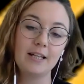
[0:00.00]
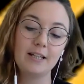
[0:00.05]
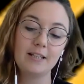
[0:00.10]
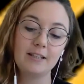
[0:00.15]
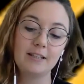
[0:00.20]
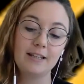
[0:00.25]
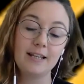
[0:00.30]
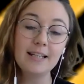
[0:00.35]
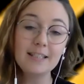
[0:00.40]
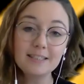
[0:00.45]

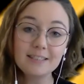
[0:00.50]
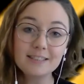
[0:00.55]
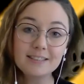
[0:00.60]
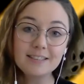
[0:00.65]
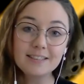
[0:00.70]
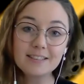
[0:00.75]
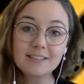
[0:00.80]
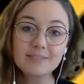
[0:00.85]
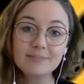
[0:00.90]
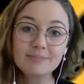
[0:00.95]

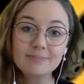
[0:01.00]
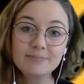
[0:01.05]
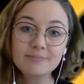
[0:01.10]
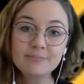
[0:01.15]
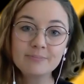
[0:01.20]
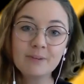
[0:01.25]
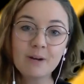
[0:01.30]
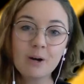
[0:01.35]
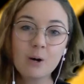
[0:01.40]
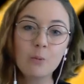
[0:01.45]
lists,
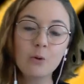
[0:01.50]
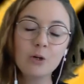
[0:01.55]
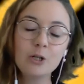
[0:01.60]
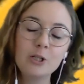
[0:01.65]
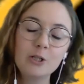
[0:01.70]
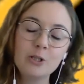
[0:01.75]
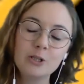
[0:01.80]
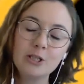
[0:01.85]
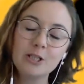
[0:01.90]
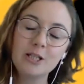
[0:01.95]
I want
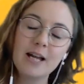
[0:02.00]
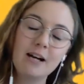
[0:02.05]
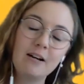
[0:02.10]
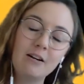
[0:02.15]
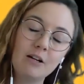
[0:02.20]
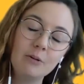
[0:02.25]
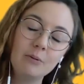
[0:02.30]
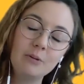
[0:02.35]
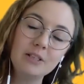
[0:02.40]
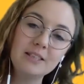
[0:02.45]
you to
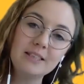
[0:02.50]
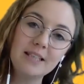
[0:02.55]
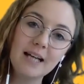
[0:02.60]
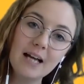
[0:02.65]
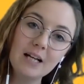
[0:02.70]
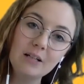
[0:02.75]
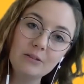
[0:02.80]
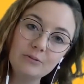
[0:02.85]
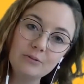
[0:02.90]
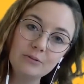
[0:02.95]
narrow it
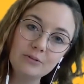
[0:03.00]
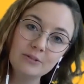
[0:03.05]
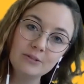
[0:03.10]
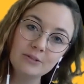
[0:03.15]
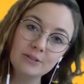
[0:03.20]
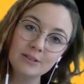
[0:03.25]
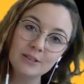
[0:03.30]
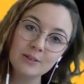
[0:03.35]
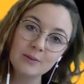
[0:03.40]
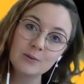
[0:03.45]
down
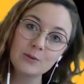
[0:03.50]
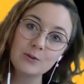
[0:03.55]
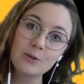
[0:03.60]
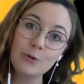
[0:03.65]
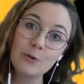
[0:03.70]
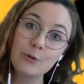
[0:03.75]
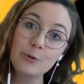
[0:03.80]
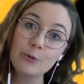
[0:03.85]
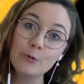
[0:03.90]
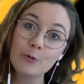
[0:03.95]
to
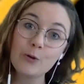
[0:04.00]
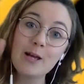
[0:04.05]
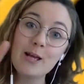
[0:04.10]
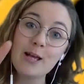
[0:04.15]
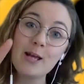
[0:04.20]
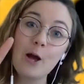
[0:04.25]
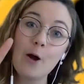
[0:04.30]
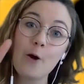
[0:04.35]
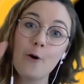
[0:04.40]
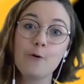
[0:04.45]

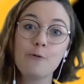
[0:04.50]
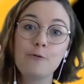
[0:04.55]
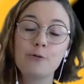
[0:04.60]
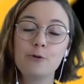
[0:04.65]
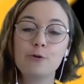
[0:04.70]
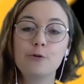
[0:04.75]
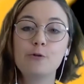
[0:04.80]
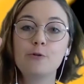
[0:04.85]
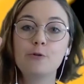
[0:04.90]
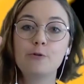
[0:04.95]
3 of
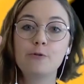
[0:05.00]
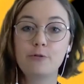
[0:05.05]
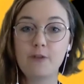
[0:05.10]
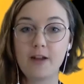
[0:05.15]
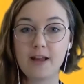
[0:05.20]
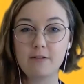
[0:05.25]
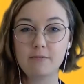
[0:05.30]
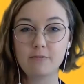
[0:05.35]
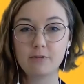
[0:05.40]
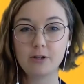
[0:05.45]
your
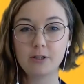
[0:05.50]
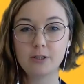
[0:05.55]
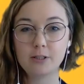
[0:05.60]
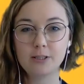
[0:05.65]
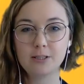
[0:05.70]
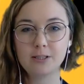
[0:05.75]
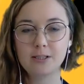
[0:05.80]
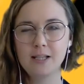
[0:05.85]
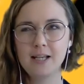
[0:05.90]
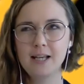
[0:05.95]
favourite.
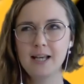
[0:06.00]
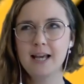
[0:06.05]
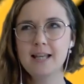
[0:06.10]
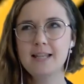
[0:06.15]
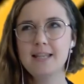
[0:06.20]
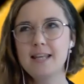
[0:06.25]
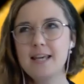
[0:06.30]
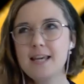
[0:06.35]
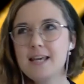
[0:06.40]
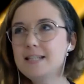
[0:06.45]

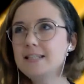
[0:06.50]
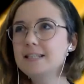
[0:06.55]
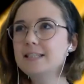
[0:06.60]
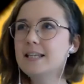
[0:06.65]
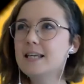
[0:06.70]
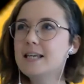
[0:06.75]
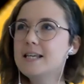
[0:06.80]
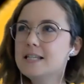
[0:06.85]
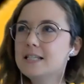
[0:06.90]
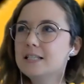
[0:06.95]
And this
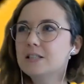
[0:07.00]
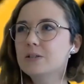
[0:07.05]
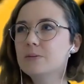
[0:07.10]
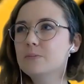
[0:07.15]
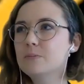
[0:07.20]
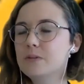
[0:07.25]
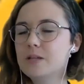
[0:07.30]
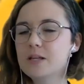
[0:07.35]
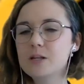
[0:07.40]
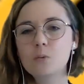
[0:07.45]
is
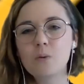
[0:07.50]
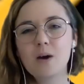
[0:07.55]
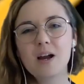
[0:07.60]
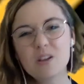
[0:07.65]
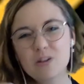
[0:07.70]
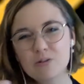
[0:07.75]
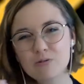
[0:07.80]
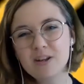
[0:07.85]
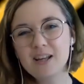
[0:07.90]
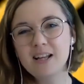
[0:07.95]
something where
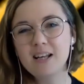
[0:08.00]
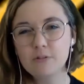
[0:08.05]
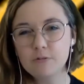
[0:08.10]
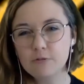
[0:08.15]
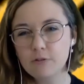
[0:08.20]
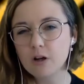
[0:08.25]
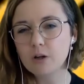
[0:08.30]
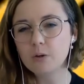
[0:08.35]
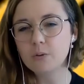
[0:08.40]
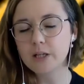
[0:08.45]
you're really
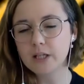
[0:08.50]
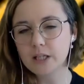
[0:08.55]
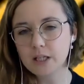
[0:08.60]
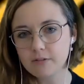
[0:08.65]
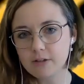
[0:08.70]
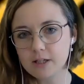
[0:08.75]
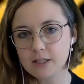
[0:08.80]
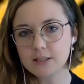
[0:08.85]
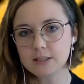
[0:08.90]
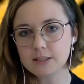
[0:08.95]
following your
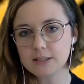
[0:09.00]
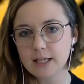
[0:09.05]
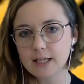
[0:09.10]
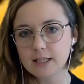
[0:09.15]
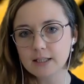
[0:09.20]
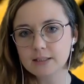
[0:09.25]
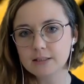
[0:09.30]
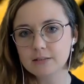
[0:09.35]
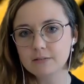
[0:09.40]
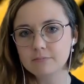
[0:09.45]

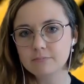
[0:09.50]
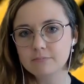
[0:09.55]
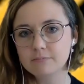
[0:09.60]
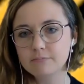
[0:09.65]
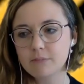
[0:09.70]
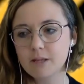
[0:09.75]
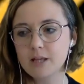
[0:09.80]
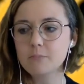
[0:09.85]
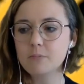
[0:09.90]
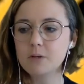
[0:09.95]
instinct.
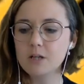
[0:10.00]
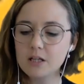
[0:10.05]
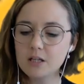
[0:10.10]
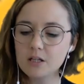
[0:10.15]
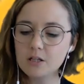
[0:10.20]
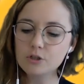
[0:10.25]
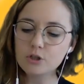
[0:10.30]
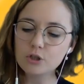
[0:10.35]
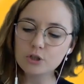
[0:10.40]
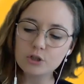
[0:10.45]
Maybe
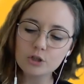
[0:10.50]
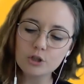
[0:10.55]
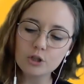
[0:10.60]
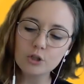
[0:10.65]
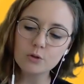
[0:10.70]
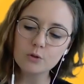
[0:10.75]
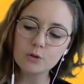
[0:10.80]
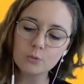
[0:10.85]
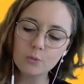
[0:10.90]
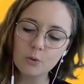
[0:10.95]
you just
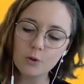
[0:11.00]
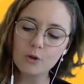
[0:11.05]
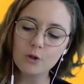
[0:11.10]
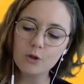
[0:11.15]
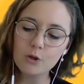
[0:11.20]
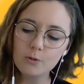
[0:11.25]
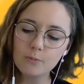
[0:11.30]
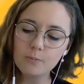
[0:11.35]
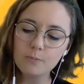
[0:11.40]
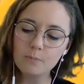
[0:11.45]
choose one that
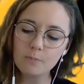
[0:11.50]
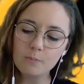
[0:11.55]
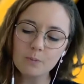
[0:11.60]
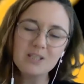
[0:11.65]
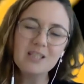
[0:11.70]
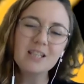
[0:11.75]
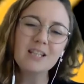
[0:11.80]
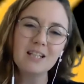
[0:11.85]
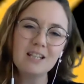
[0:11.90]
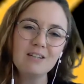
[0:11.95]
you
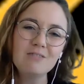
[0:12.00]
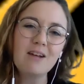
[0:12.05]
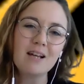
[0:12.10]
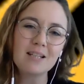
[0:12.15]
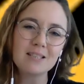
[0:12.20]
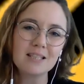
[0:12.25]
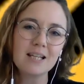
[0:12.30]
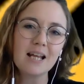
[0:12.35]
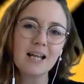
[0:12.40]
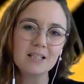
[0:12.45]
particularly
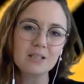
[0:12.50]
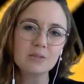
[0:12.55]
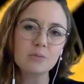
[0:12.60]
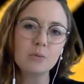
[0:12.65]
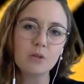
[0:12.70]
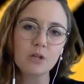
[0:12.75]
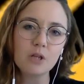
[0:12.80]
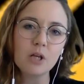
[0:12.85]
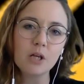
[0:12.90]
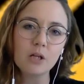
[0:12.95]
resonates
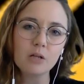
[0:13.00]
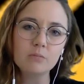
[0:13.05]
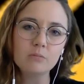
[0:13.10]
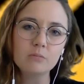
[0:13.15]
with you,